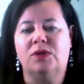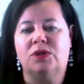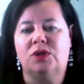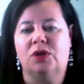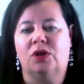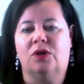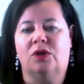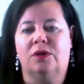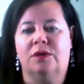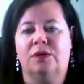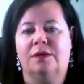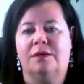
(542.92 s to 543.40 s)

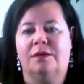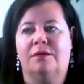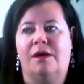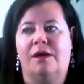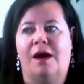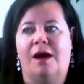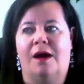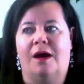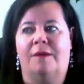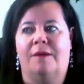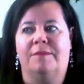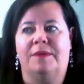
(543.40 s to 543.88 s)
start
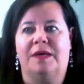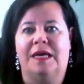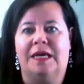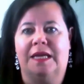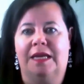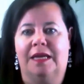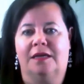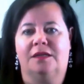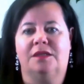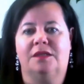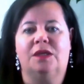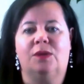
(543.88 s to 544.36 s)

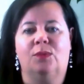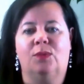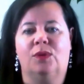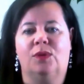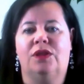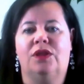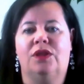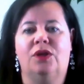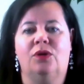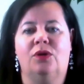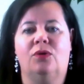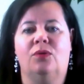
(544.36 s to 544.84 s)
connecting
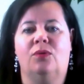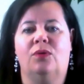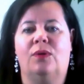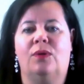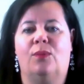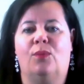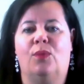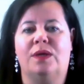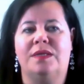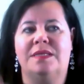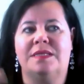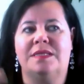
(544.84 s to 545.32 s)
with you,
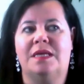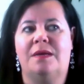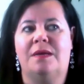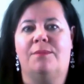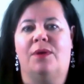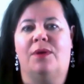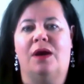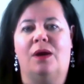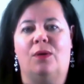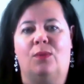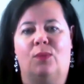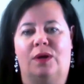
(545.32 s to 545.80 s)
once they
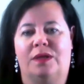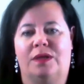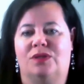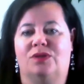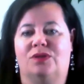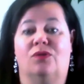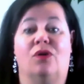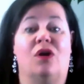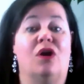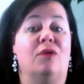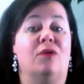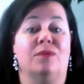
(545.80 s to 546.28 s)
buy once,
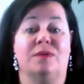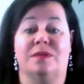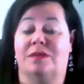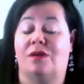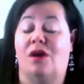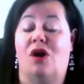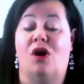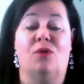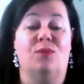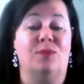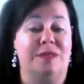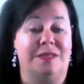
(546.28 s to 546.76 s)
they're
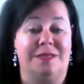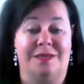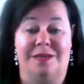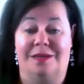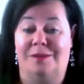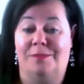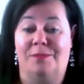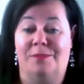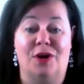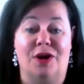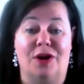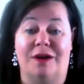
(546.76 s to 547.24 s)
always
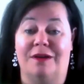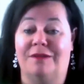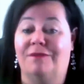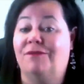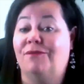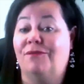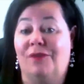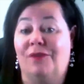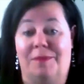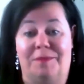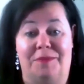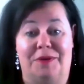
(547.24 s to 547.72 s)
going to buy
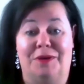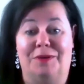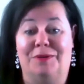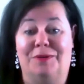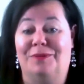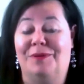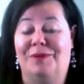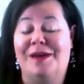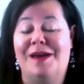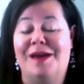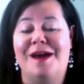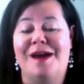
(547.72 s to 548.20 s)
from
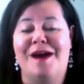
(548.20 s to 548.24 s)
you.